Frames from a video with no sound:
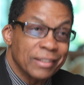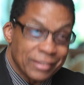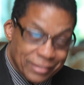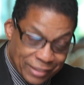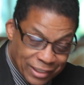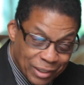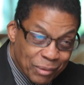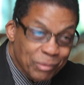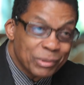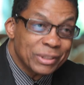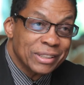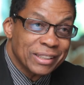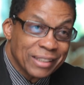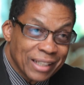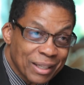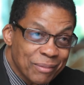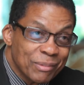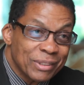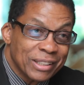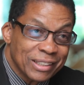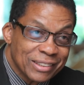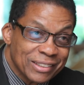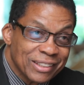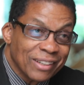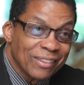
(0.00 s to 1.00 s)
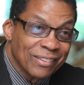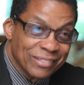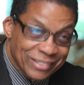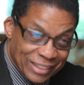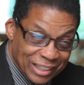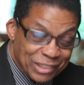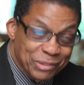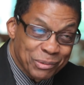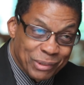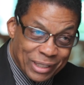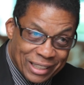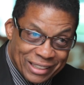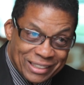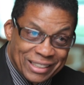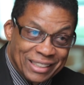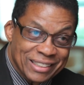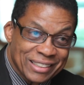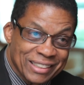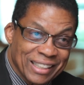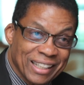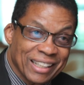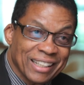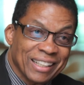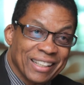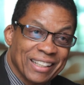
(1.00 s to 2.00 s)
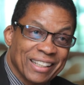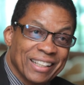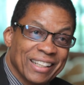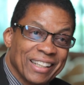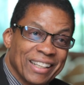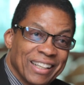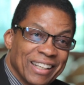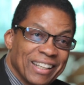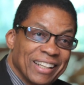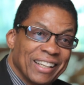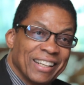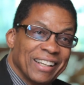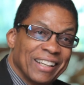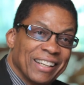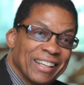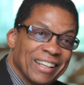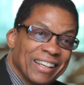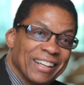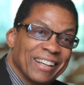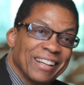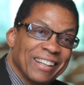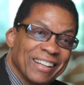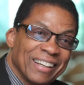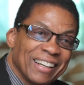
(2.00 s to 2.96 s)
That was the name of the song. That's what I just said. Yeah.